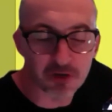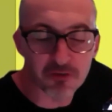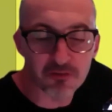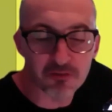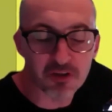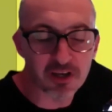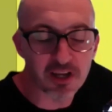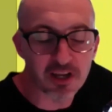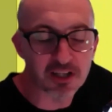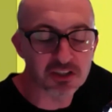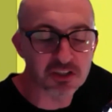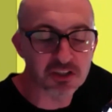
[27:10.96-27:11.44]
of
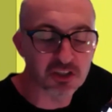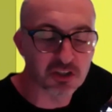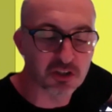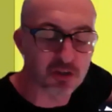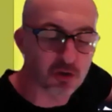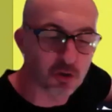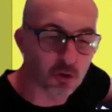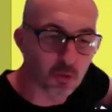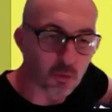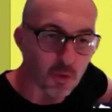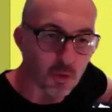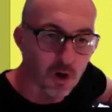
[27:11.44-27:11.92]
connection to
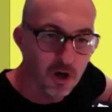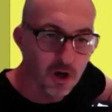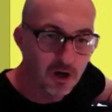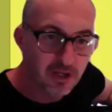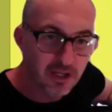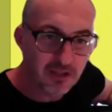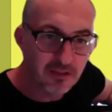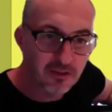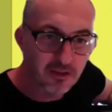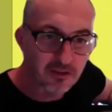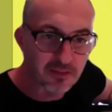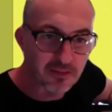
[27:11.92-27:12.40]
your work,
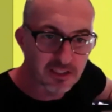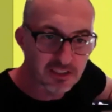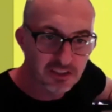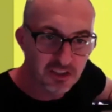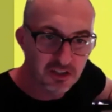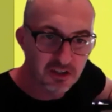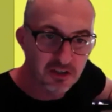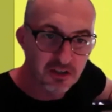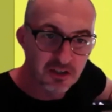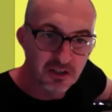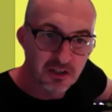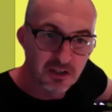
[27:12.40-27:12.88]
in
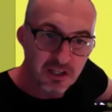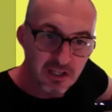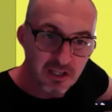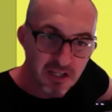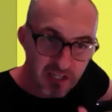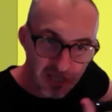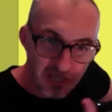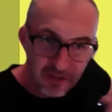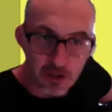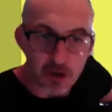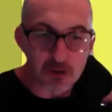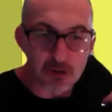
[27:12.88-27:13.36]
that
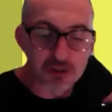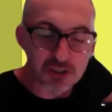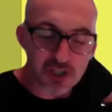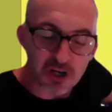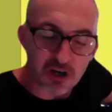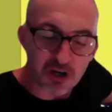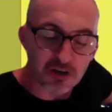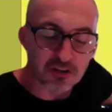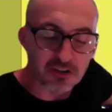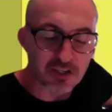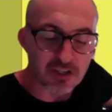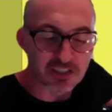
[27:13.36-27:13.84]
in those
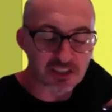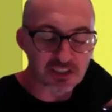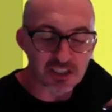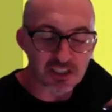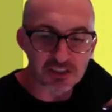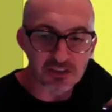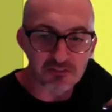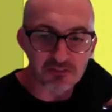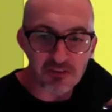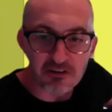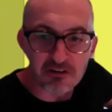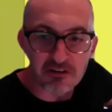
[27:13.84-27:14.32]
architects,
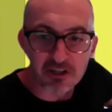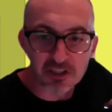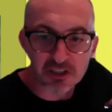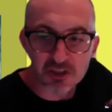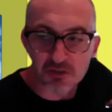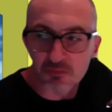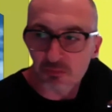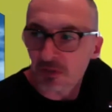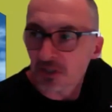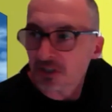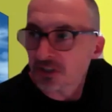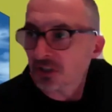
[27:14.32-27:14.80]
there's a very
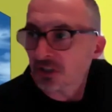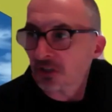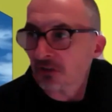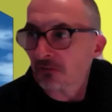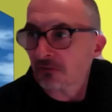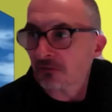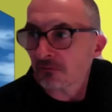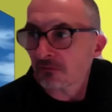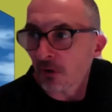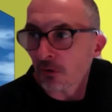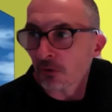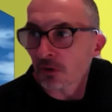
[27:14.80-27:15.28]
explicit
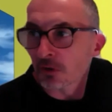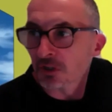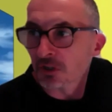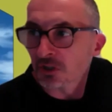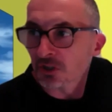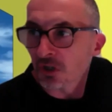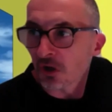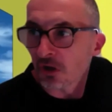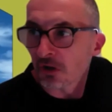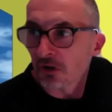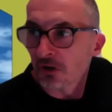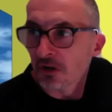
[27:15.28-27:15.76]
focus
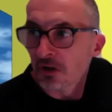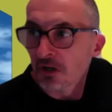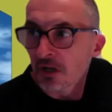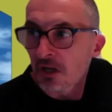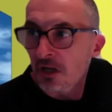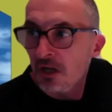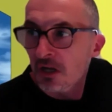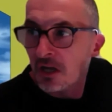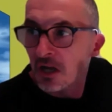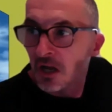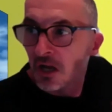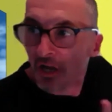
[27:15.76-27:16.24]
on
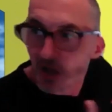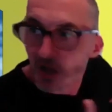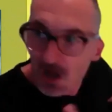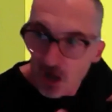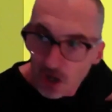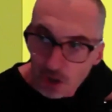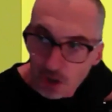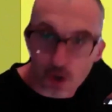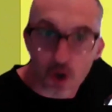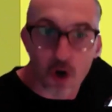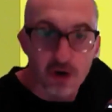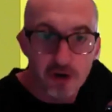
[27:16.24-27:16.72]

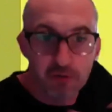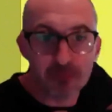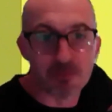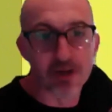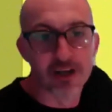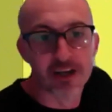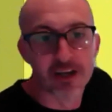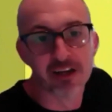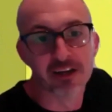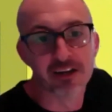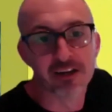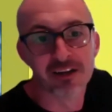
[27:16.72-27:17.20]

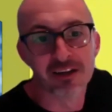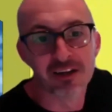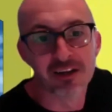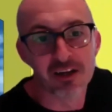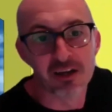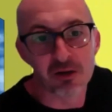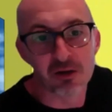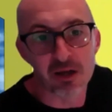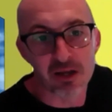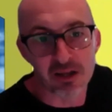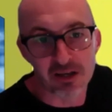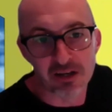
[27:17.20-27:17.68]
economy,
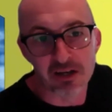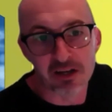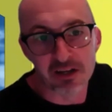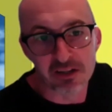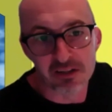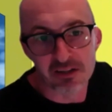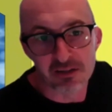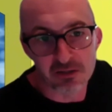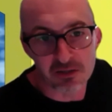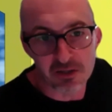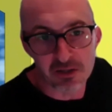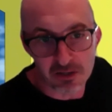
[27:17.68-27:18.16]

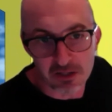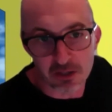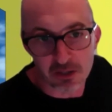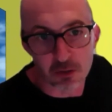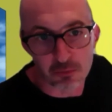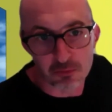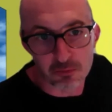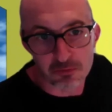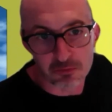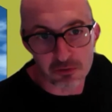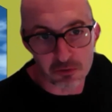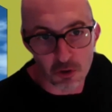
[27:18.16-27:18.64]

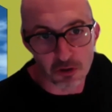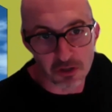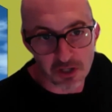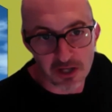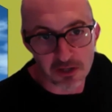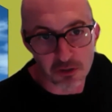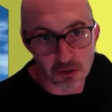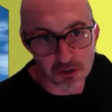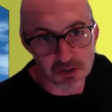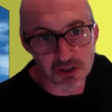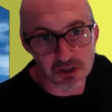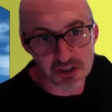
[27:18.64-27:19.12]

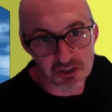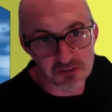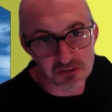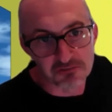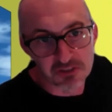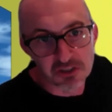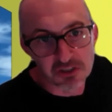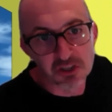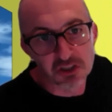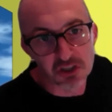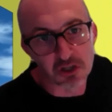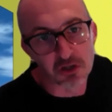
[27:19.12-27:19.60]
not just the
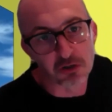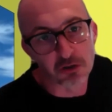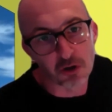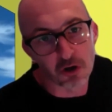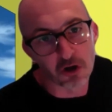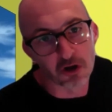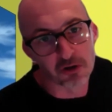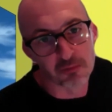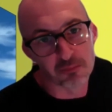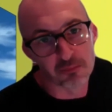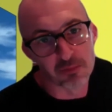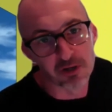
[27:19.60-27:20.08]
visual
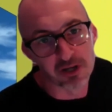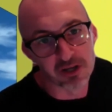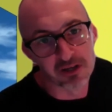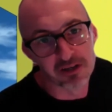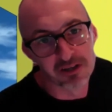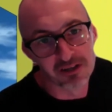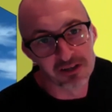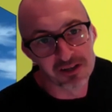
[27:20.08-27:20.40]
economy,